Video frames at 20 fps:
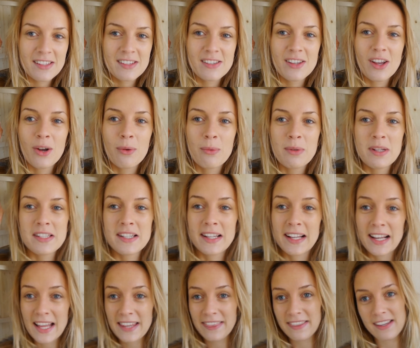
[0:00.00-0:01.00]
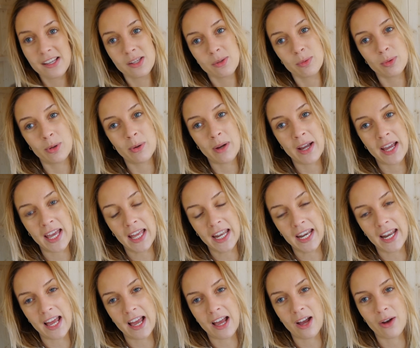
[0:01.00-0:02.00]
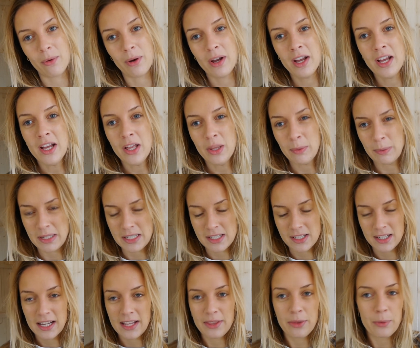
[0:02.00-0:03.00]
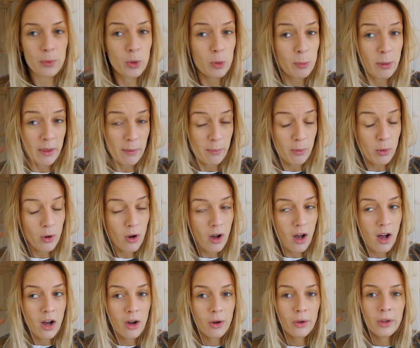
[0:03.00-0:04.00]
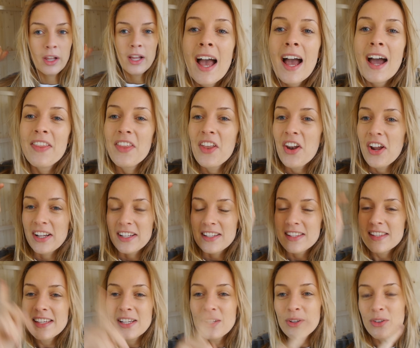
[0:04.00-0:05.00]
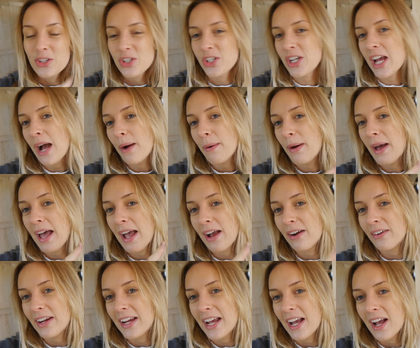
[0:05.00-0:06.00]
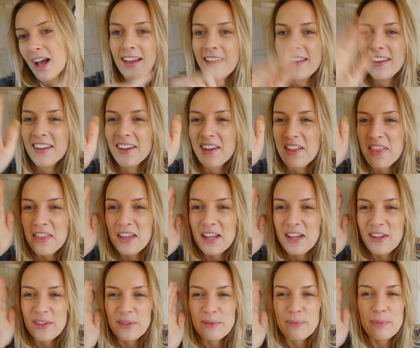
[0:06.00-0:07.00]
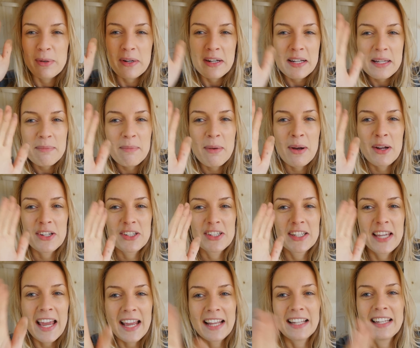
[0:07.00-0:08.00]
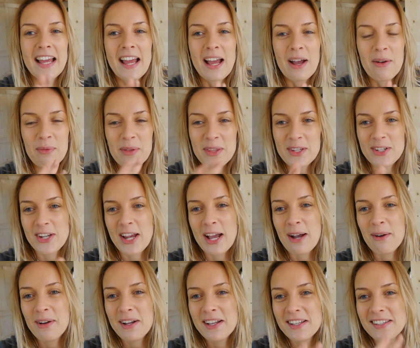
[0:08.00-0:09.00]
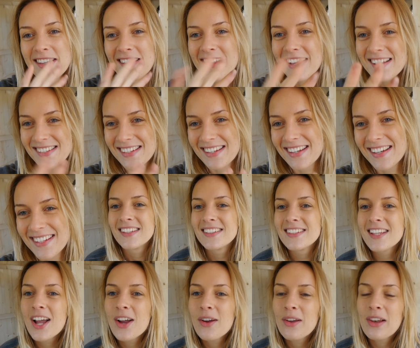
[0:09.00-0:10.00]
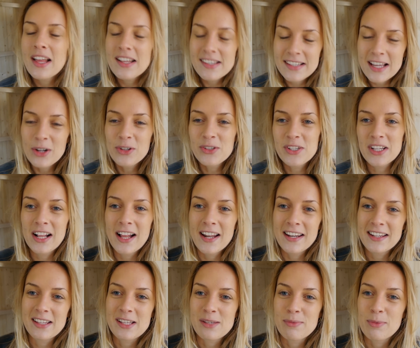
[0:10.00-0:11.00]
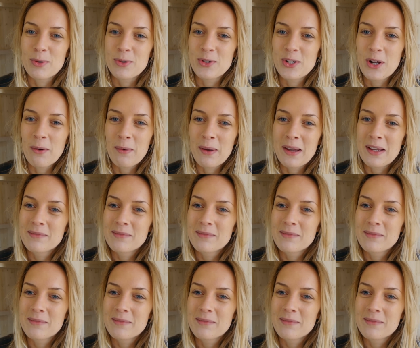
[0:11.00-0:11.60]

So we need to clad this wall here now, we need to clad the wall by the porthole, and then I can seal the shower area, and then I think it's pretty much getting there with the shower, so that's good. So let's get on to cladding this wall, shall we?